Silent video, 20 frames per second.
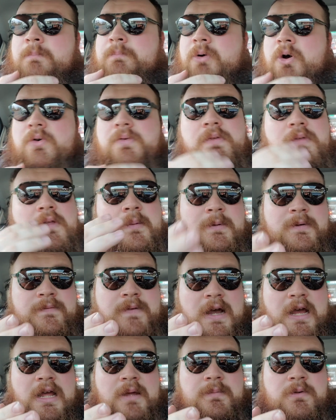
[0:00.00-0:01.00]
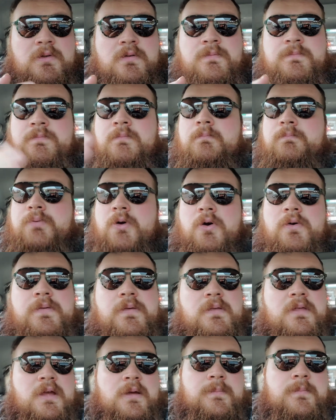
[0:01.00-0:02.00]
Both of them are viable.
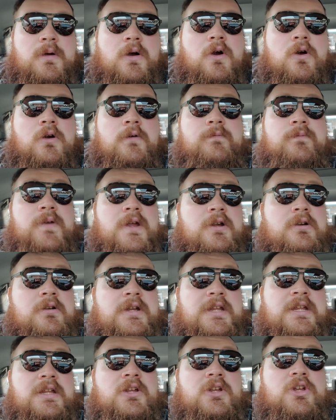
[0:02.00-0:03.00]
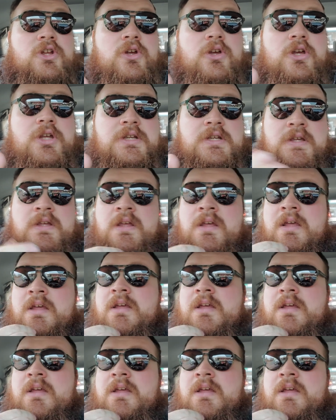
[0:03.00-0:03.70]
Both of them are very good.